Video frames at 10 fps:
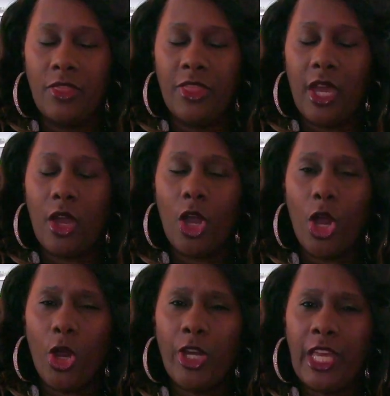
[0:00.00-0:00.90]
they're
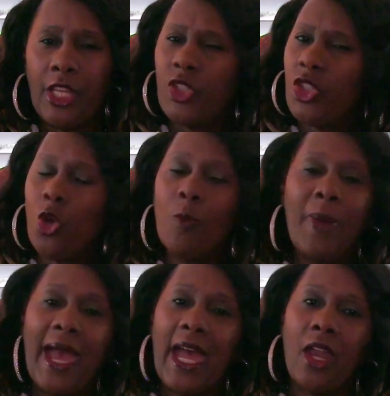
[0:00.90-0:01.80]
hurting so
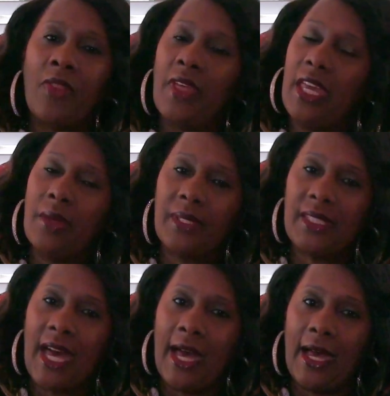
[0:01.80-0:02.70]
bad on the
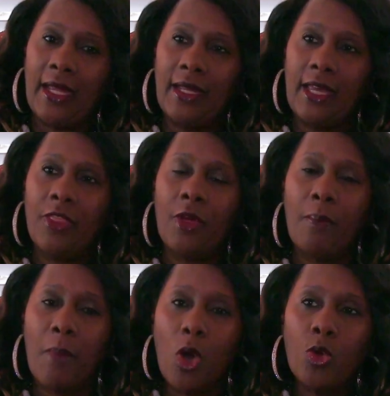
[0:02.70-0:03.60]
inside, and the
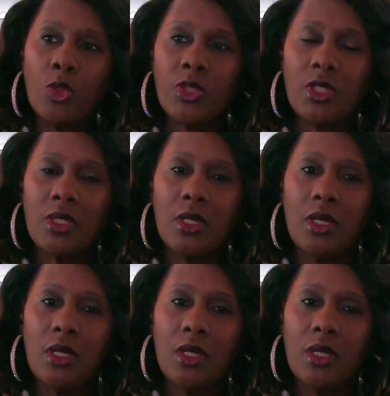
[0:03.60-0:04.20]
most